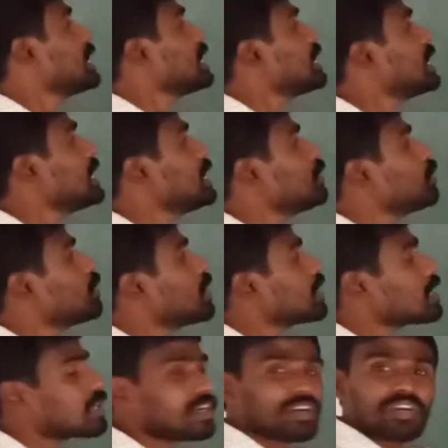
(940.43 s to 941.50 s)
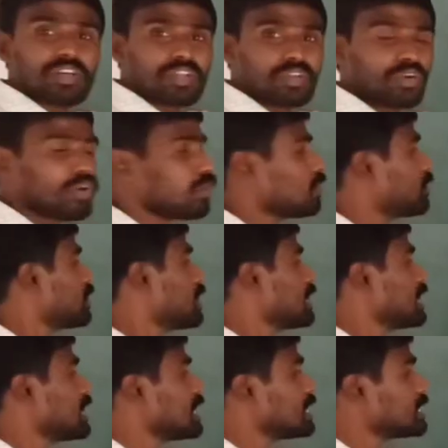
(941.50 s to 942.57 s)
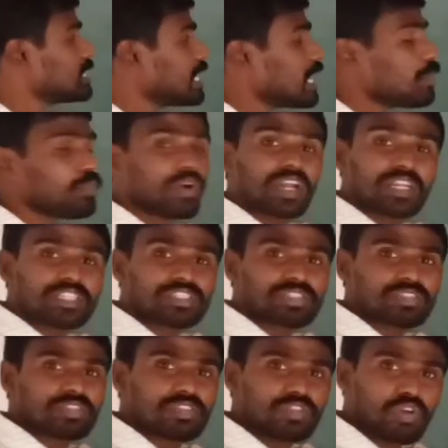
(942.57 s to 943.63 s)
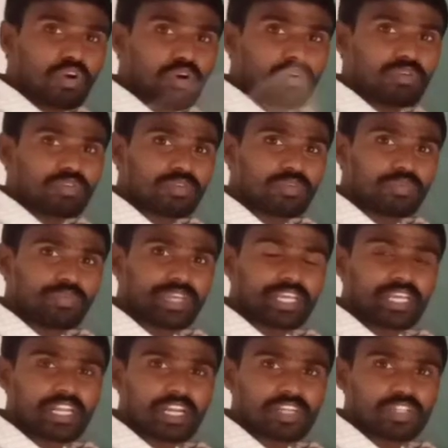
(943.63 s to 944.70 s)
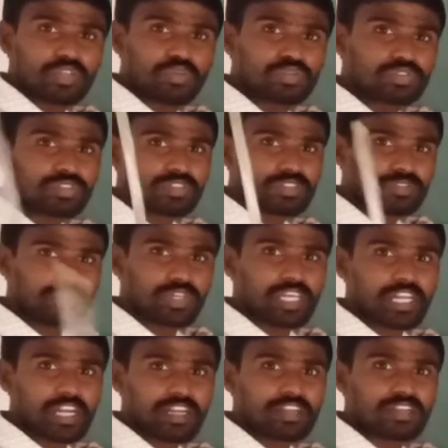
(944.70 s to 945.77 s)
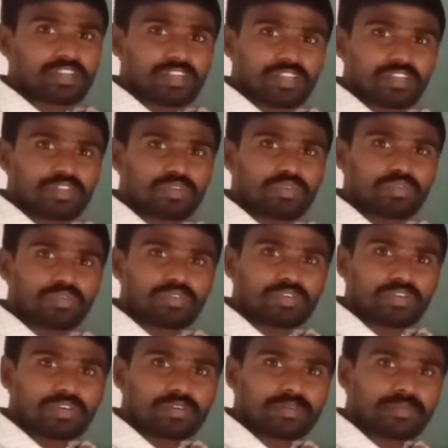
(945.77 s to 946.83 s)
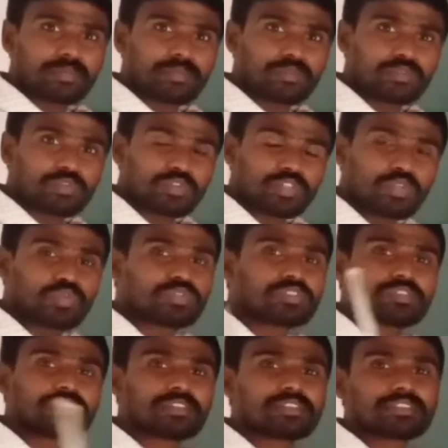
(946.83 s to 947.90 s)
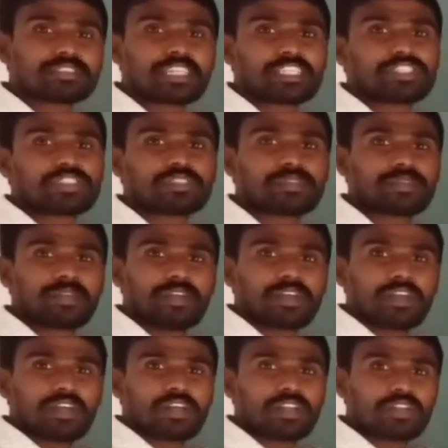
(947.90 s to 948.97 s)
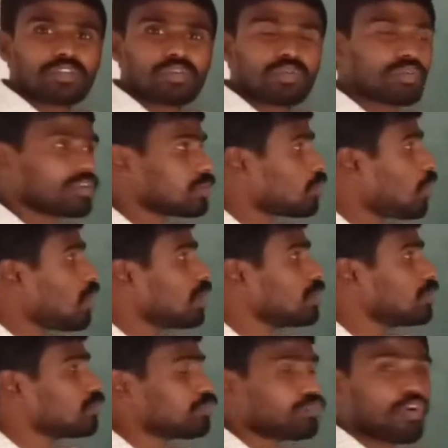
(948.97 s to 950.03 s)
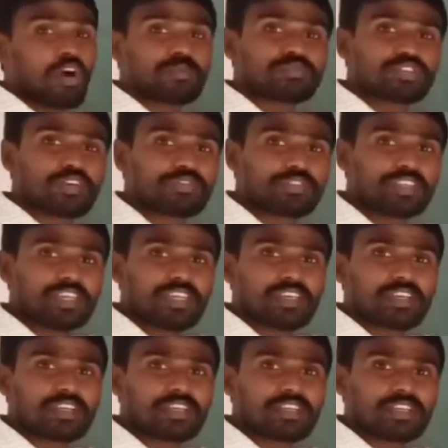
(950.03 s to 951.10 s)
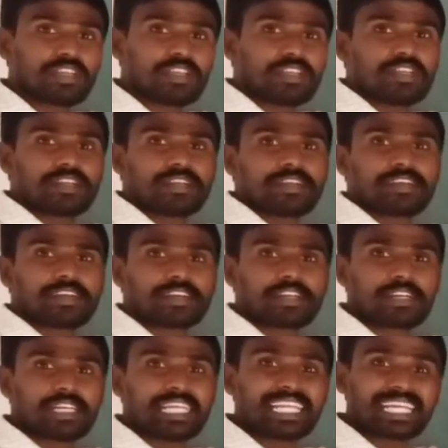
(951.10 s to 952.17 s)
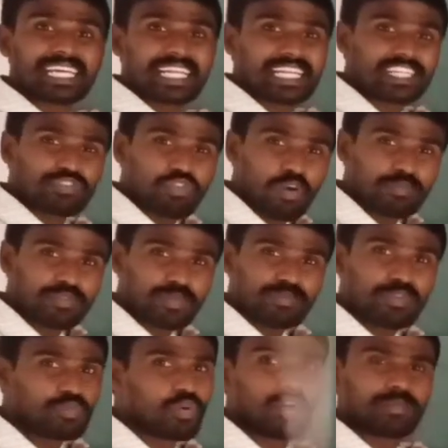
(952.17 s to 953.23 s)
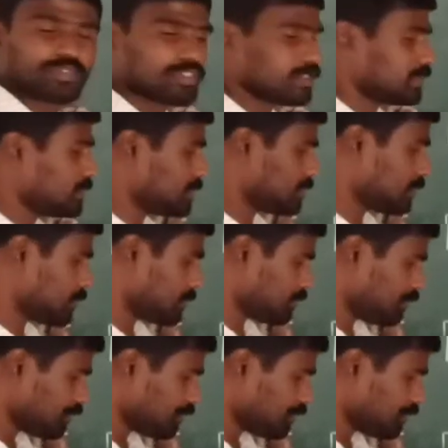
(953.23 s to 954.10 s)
he work, no, they works, no, we cannot use, we cannot no use such no wrong forms of the incorrect forms of the verbs, no.